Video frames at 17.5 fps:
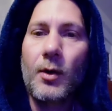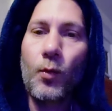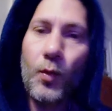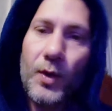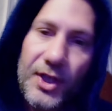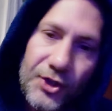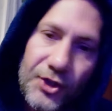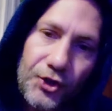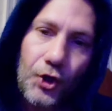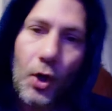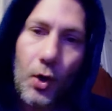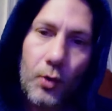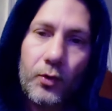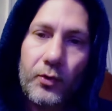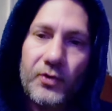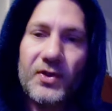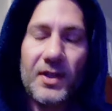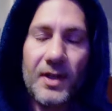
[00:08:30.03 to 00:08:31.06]
We
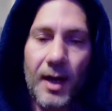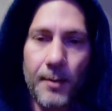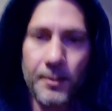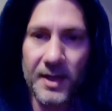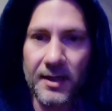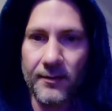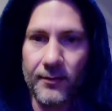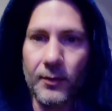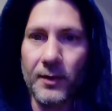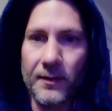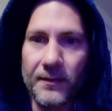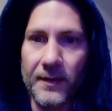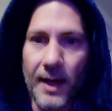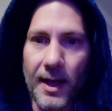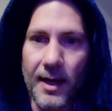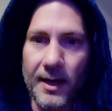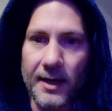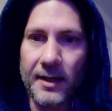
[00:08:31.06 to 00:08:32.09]
chose to not be able to
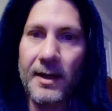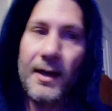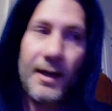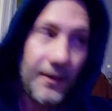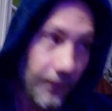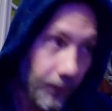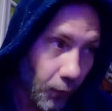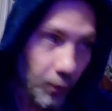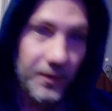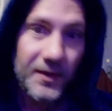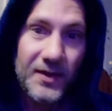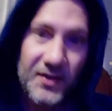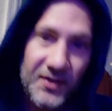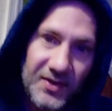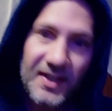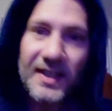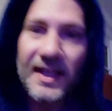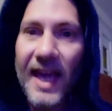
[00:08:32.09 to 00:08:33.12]
fly for
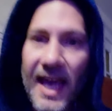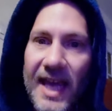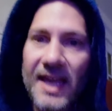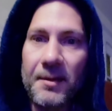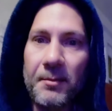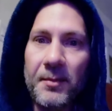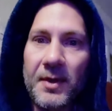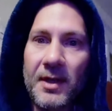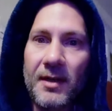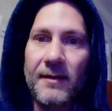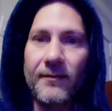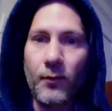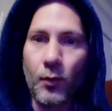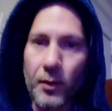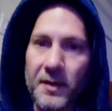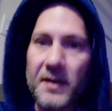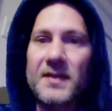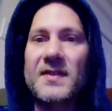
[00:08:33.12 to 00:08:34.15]
this game,
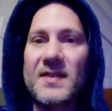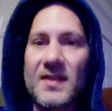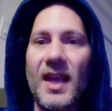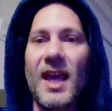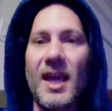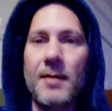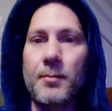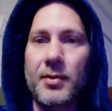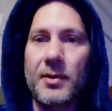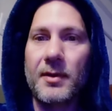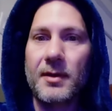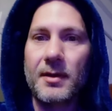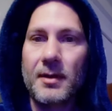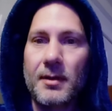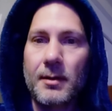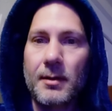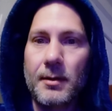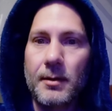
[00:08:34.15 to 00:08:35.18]
for this escape.
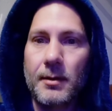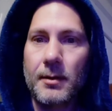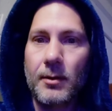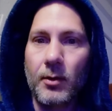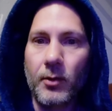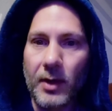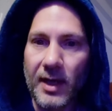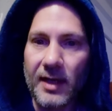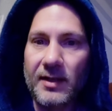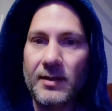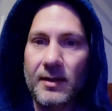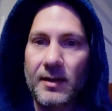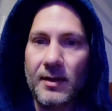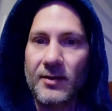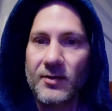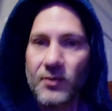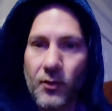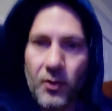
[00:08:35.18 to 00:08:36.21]
Okay?
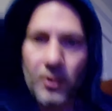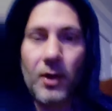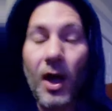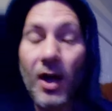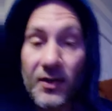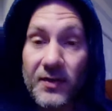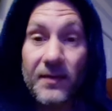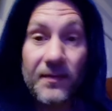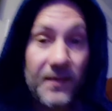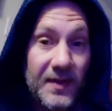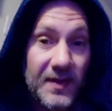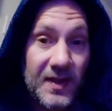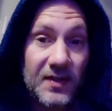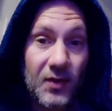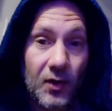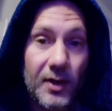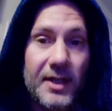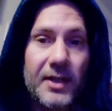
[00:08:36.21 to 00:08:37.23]
So the laws of
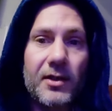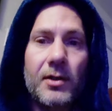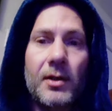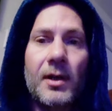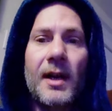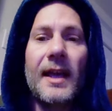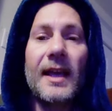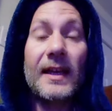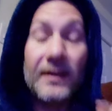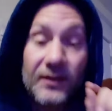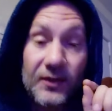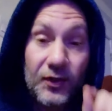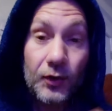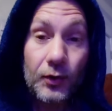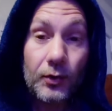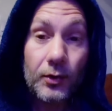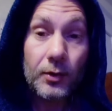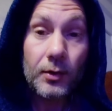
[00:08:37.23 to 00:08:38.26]
physics are here
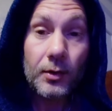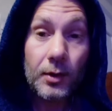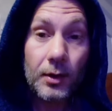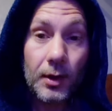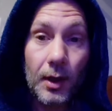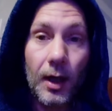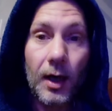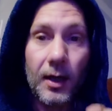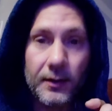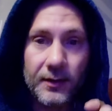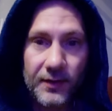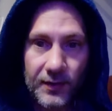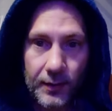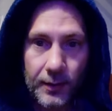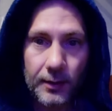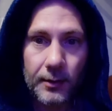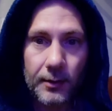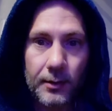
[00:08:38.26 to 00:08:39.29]
until
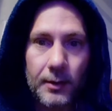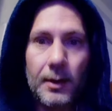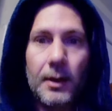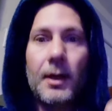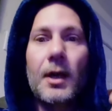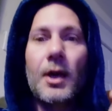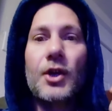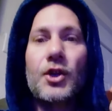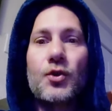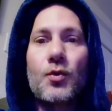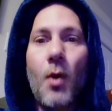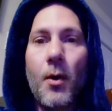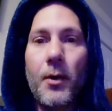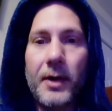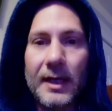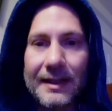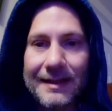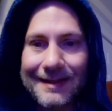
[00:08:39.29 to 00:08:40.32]
you are
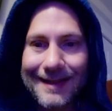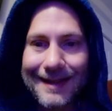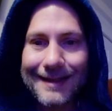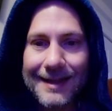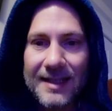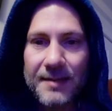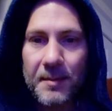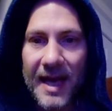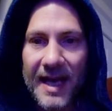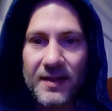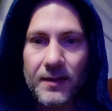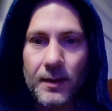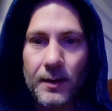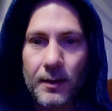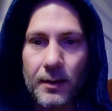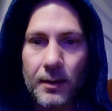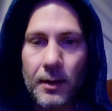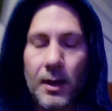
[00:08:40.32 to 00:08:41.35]
an ascended
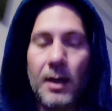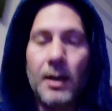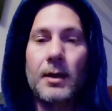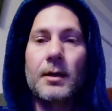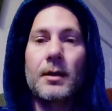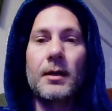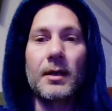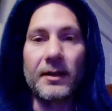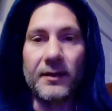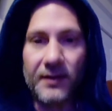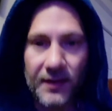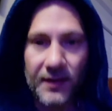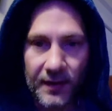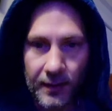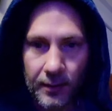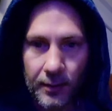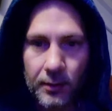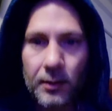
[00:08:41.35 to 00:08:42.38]
master.
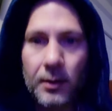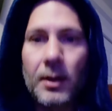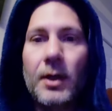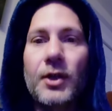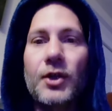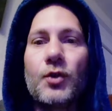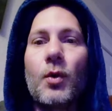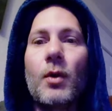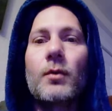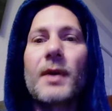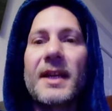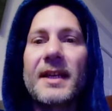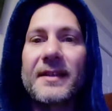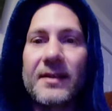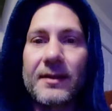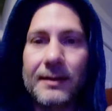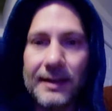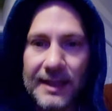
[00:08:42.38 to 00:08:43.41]
Until you are ready
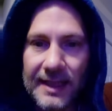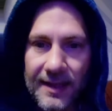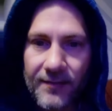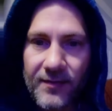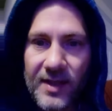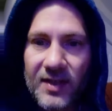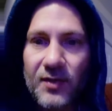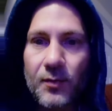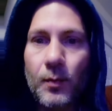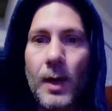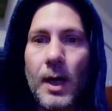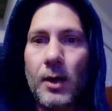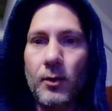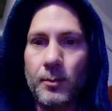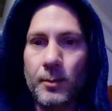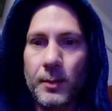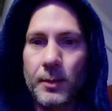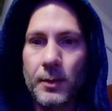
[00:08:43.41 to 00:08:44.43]
to leave this
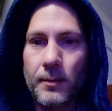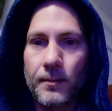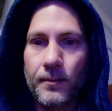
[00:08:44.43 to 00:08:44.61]
realm.